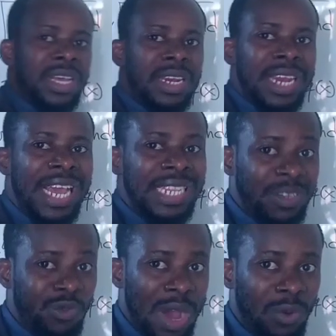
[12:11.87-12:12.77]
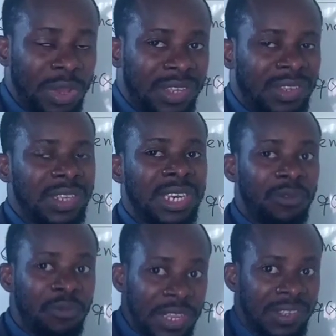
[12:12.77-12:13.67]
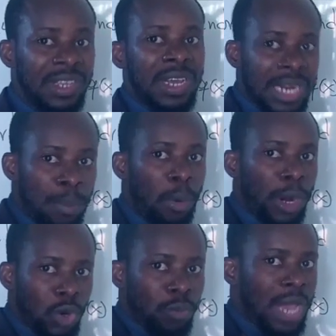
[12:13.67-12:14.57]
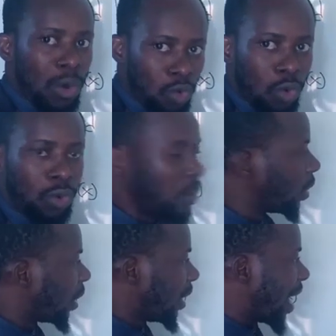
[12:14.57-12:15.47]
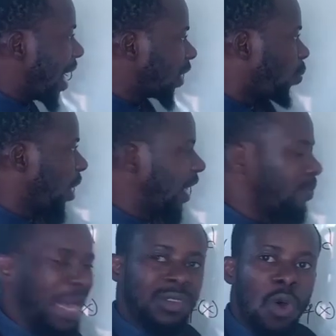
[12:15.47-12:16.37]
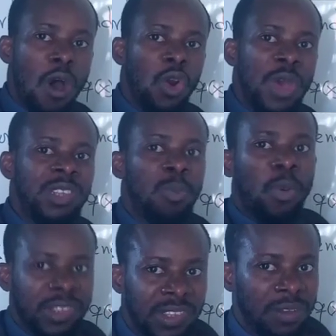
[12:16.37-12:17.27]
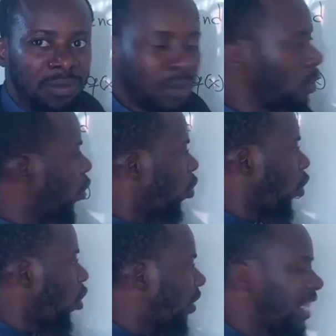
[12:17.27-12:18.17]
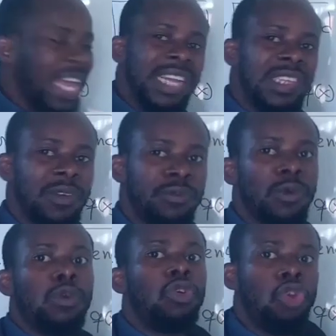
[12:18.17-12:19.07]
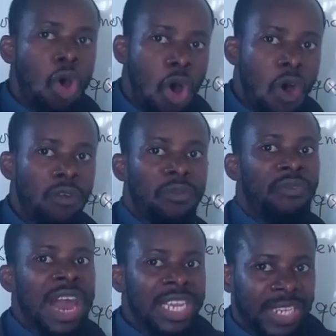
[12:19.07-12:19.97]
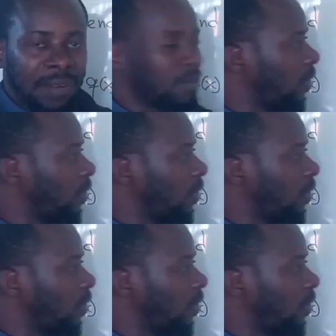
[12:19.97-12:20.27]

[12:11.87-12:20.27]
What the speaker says: Negative 1, which defeats the polynomial rule. The exponent must always be positive, not negative nor fraction.